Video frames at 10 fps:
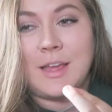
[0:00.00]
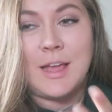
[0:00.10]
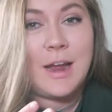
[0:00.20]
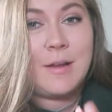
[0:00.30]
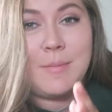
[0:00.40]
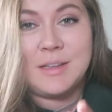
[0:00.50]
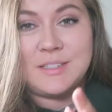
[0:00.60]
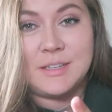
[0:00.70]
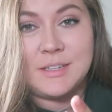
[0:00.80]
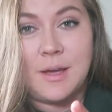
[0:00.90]
like kind of
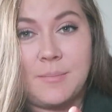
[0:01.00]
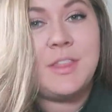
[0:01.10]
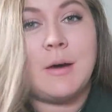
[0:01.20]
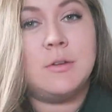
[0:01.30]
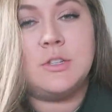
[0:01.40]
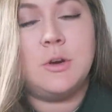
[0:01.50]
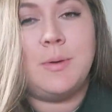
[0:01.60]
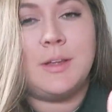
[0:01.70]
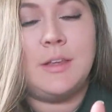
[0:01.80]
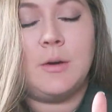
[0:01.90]
messed us up. But that was no
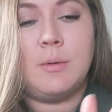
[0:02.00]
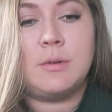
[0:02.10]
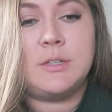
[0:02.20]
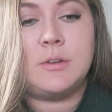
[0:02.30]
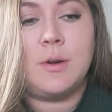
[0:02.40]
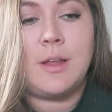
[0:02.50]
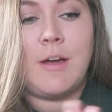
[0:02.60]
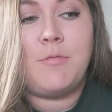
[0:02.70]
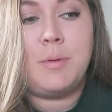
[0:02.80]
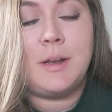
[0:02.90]
big deal. We were still going to
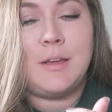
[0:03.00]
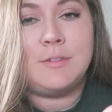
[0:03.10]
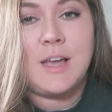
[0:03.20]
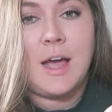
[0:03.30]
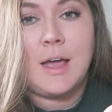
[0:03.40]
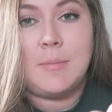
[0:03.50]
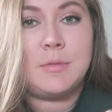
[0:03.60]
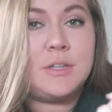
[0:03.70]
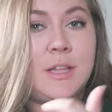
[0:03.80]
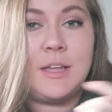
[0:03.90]
have plenty of
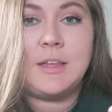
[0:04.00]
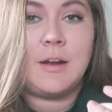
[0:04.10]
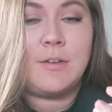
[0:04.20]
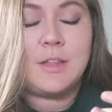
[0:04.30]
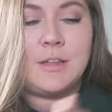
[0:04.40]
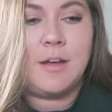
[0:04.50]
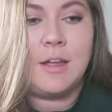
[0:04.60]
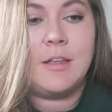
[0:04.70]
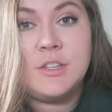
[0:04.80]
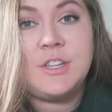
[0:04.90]
time to like get everything
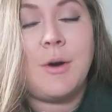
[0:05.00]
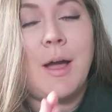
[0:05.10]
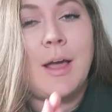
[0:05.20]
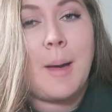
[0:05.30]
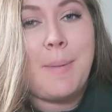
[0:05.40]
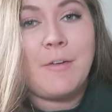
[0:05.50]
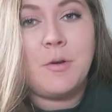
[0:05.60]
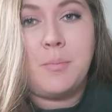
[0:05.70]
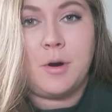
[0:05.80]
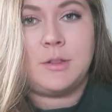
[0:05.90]
done. So I got back
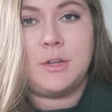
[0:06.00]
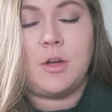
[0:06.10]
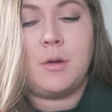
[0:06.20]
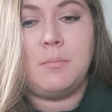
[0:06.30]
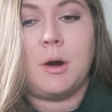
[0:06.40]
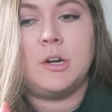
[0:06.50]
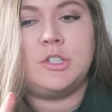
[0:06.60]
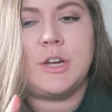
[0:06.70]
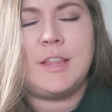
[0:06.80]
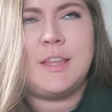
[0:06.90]
from Portland on
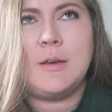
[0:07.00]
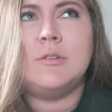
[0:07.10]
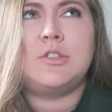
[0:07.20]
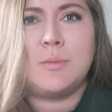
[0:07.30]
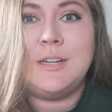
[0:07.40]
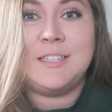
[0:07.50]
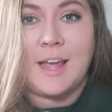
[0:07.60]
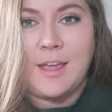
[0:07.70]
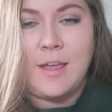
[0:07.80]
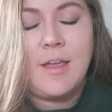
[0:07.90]
March, I think it was
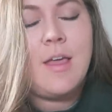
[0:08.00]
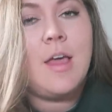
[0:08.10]
22nd.